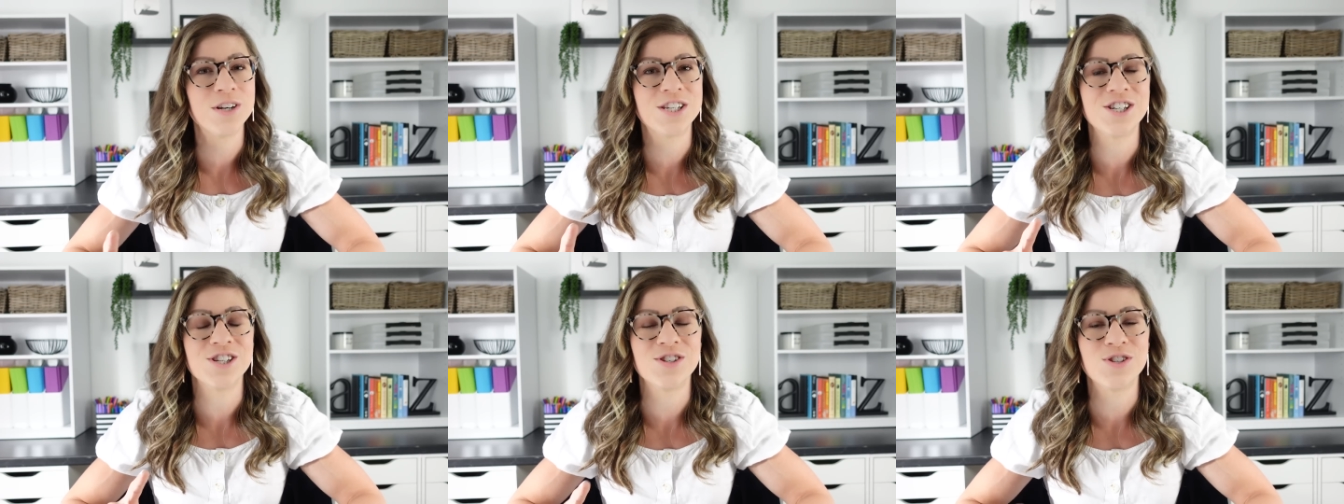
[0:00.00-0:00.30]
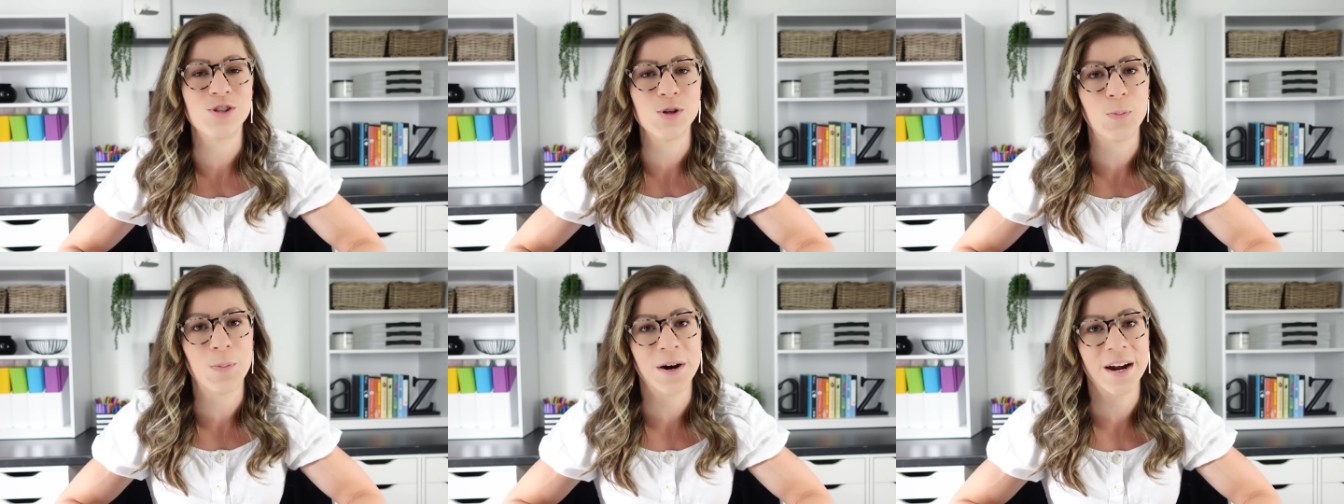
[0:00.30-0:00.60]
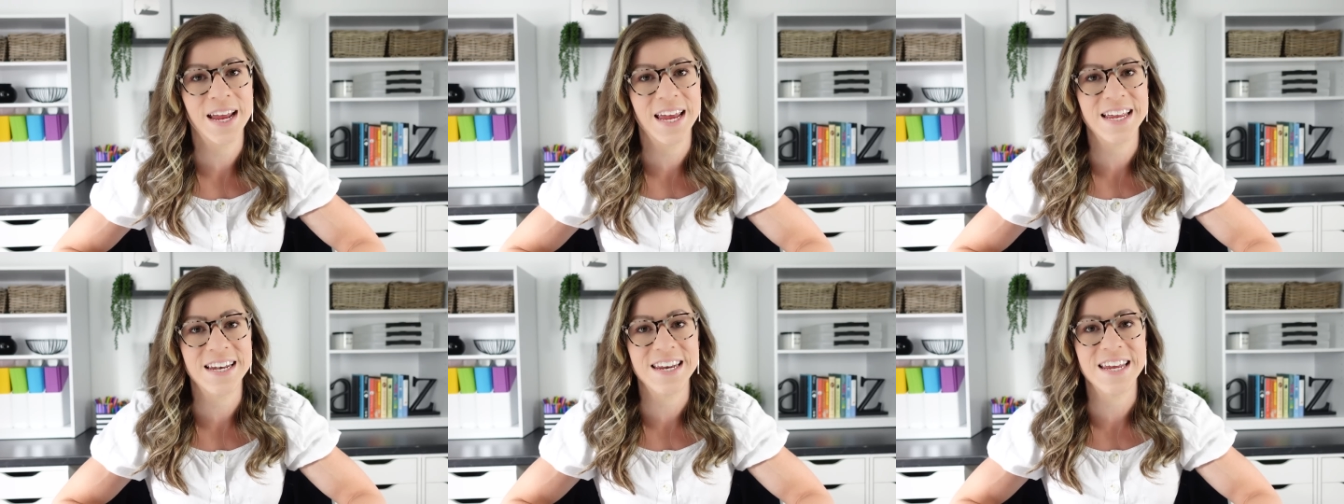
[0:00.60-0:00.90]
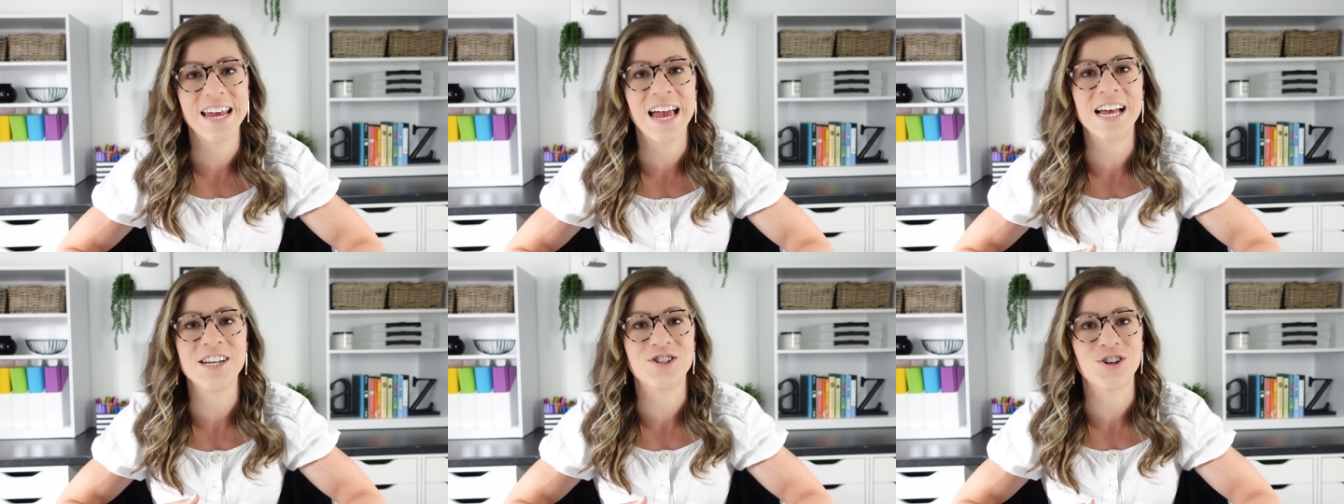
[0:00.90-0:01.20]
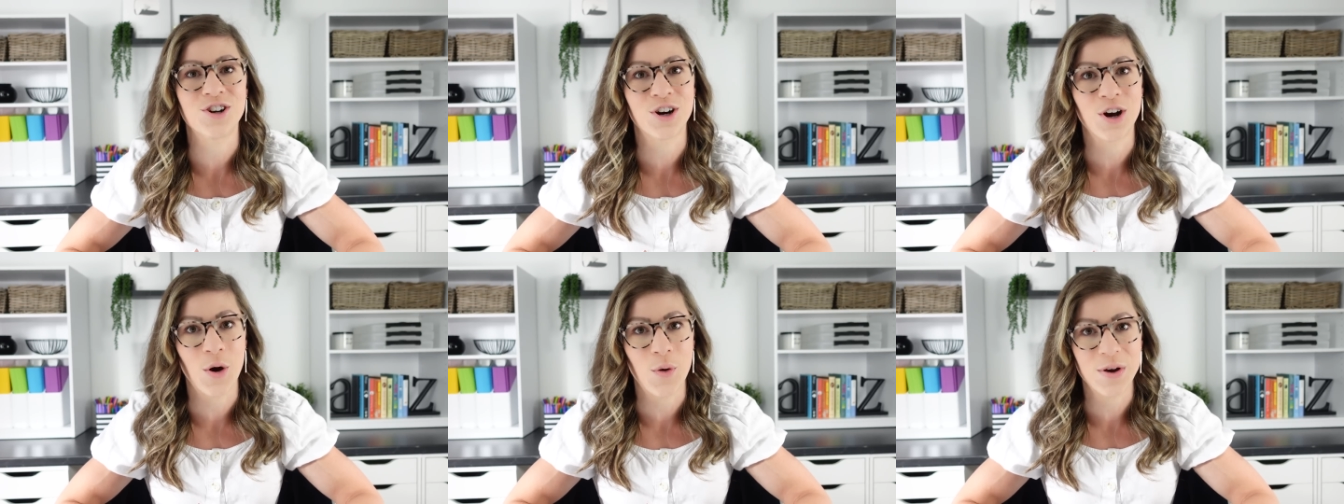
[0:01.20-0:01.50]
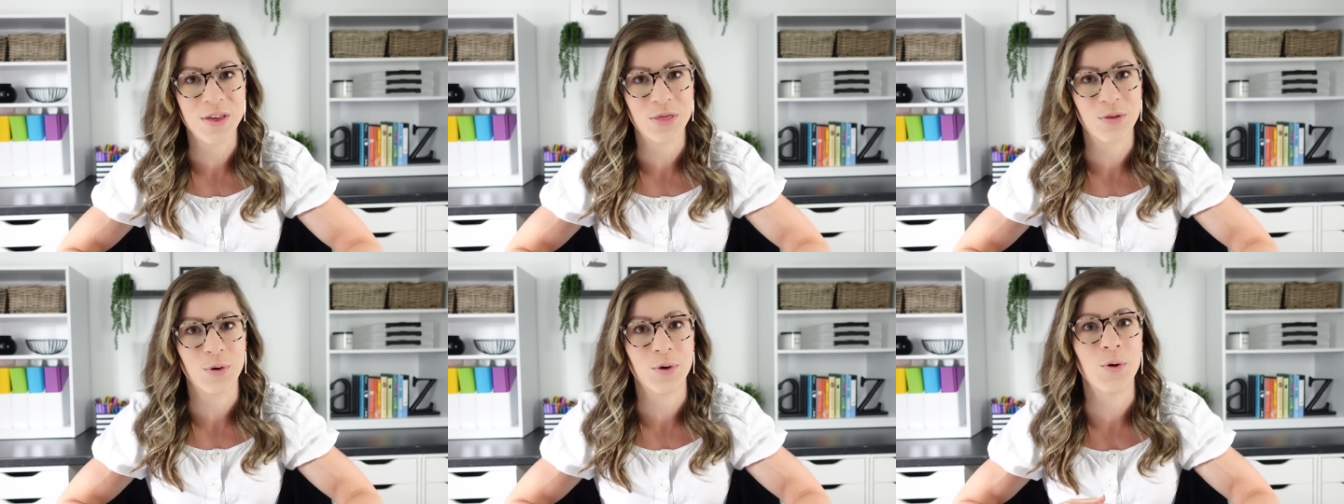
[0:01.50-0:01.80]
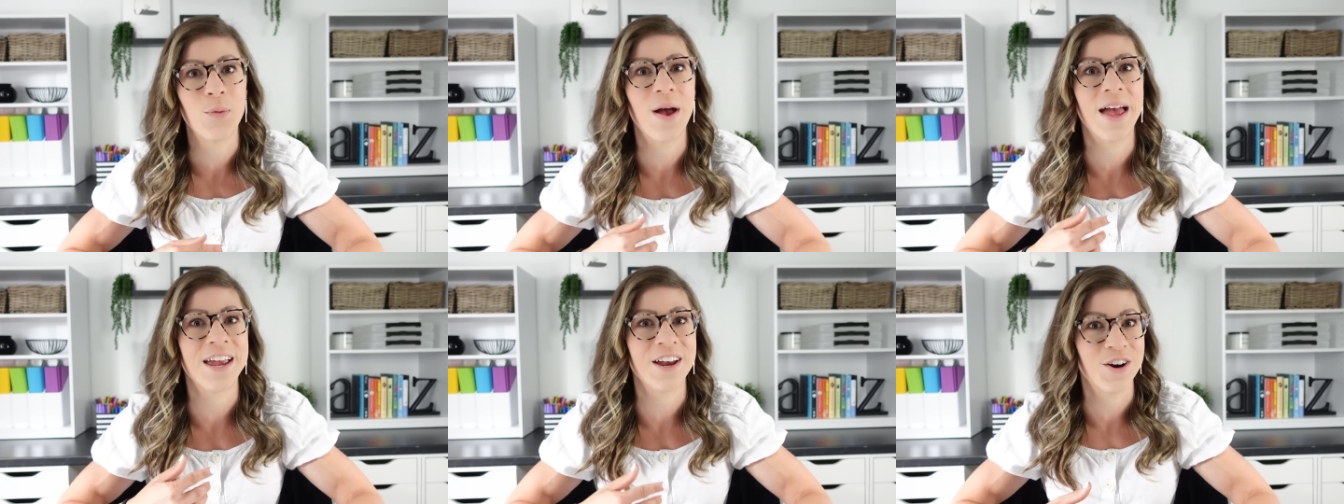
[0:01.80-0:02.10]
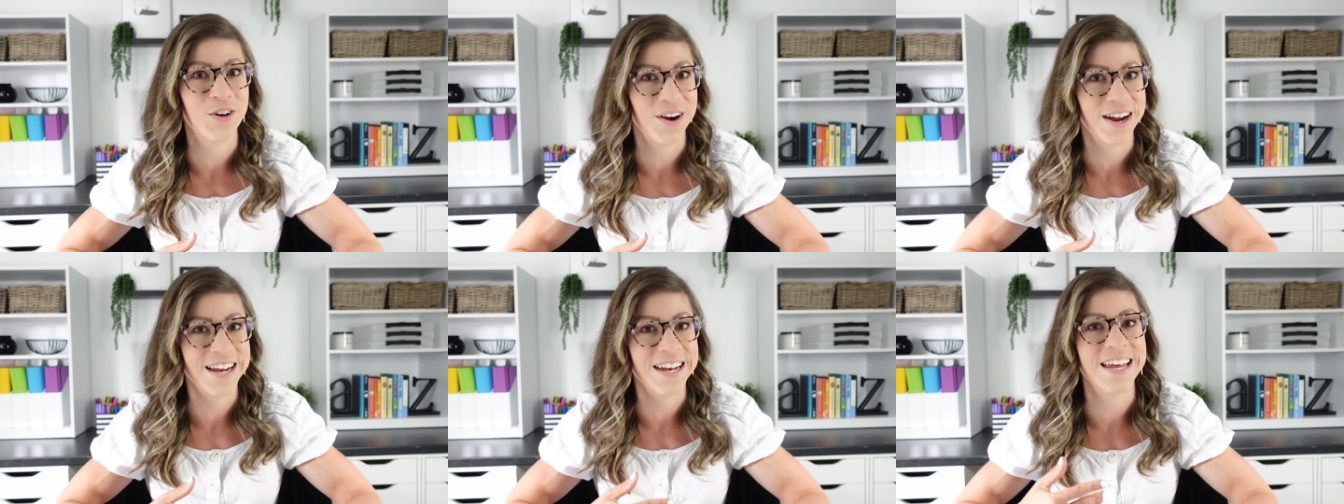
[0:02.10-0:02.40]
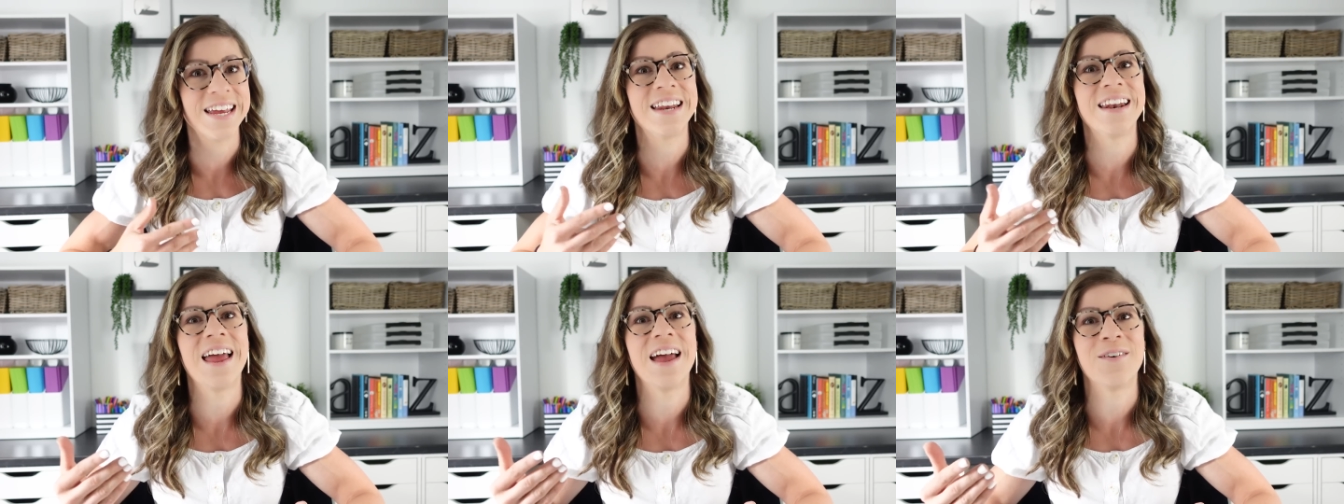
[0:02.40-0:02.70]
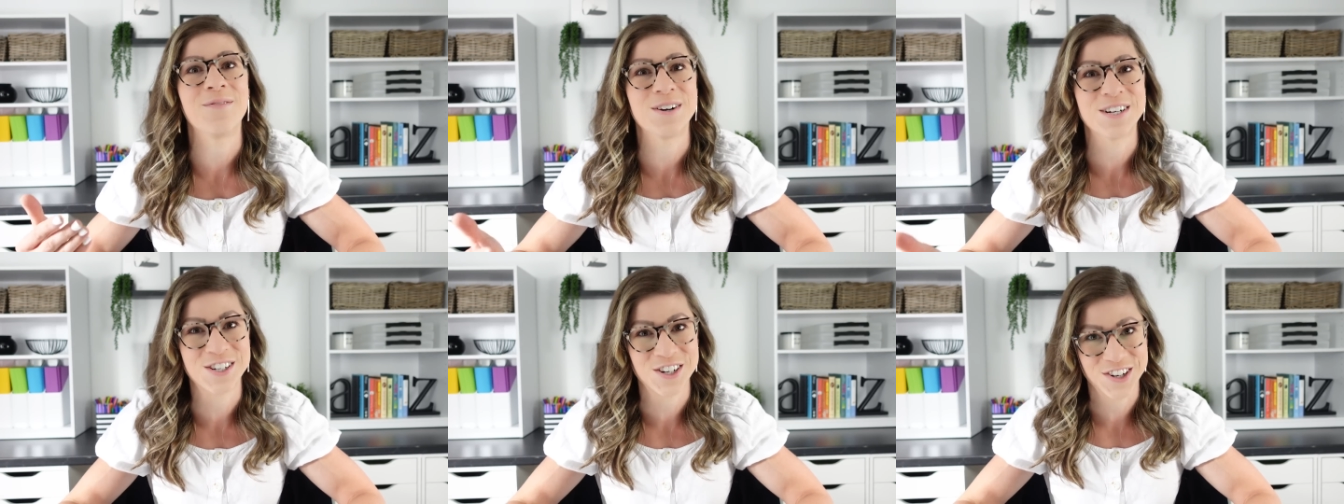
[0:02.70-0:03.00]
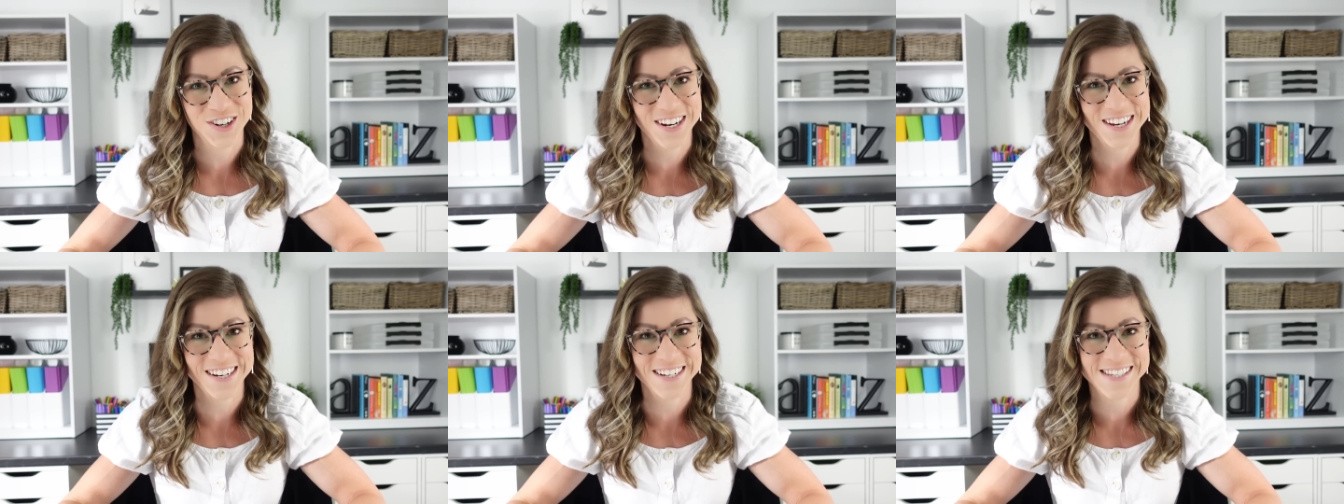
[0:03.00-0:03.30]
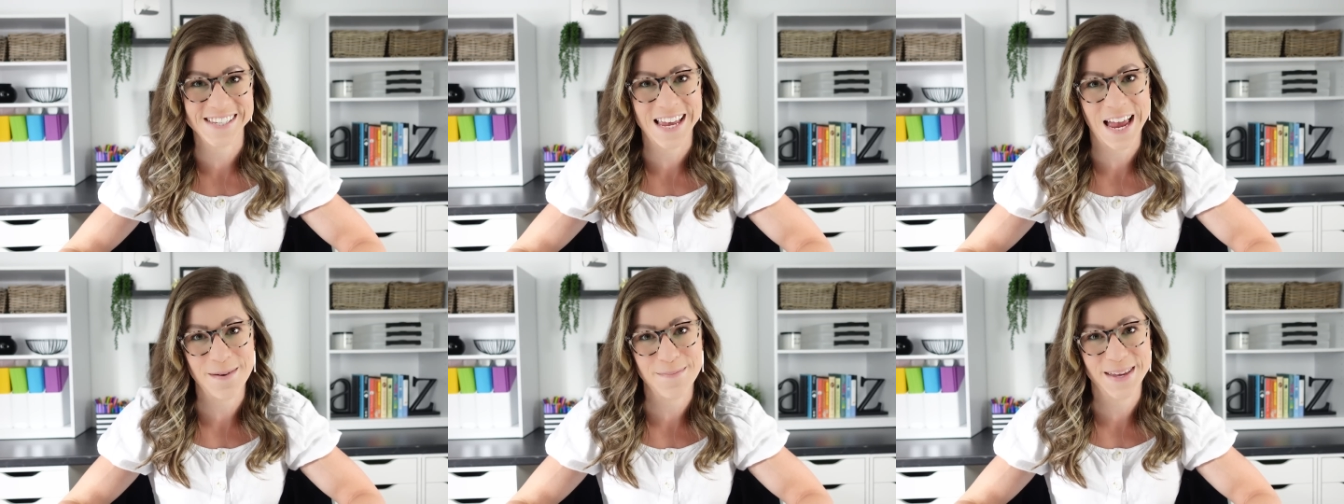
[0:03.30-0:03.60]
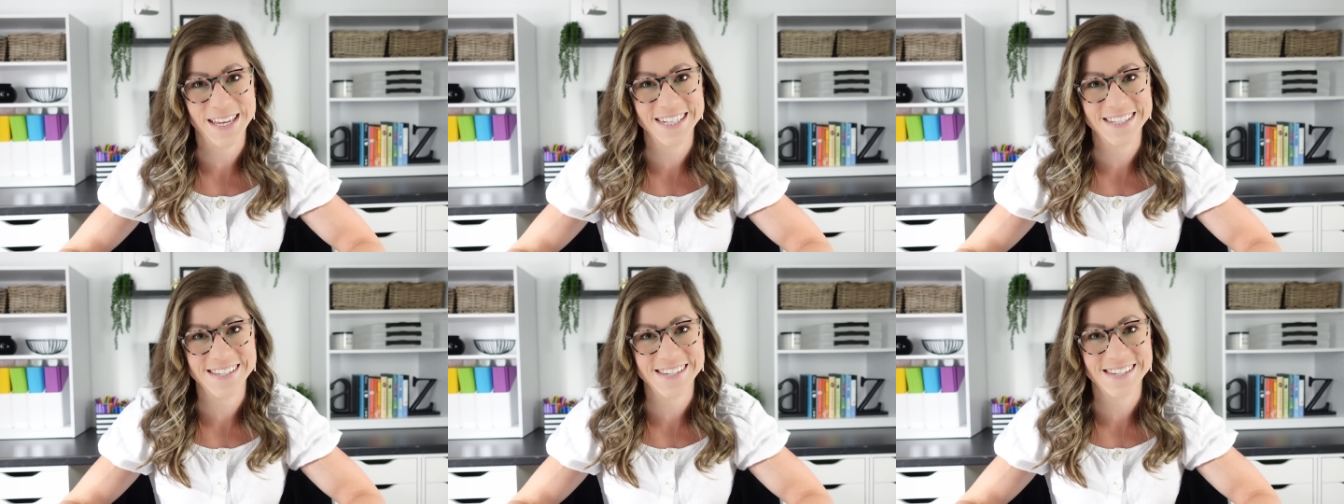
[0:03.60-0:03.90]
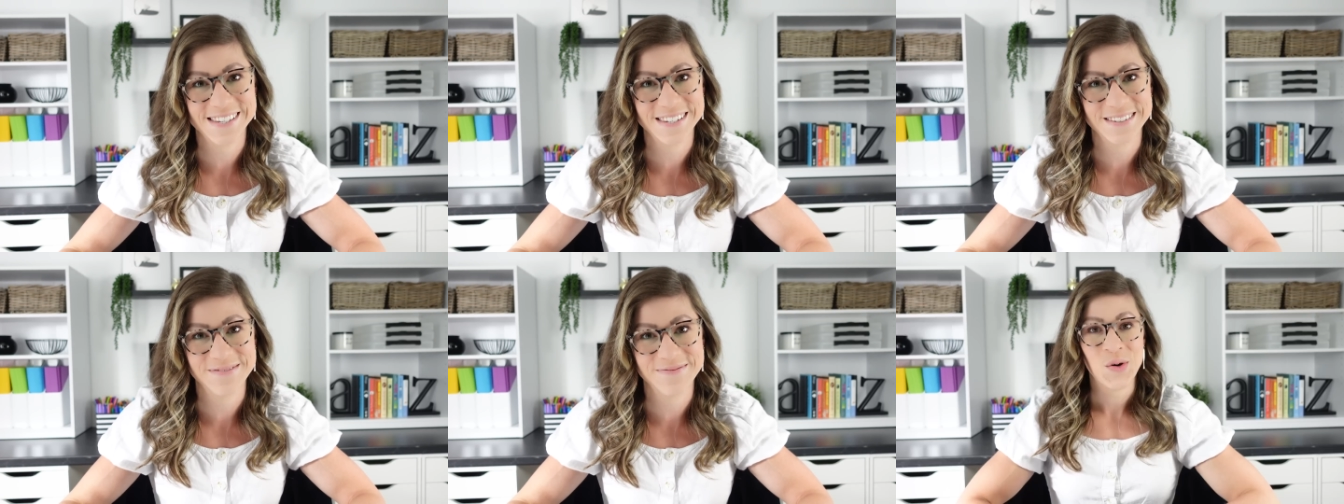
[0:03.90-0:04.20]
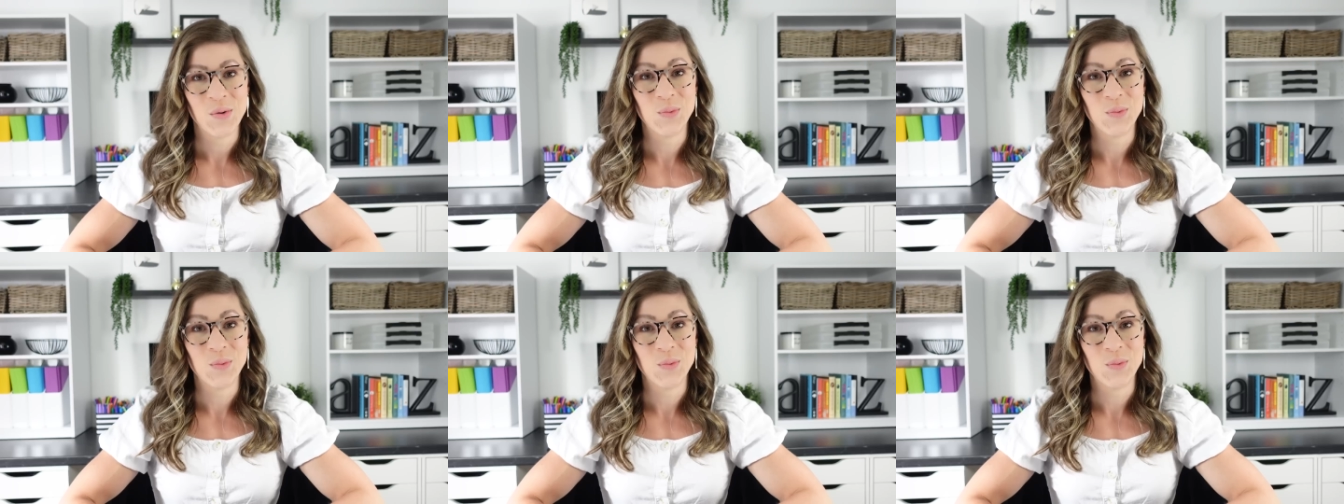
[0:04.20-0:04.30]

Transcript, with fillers: which is super handy as you're going through and grading and returning assignments.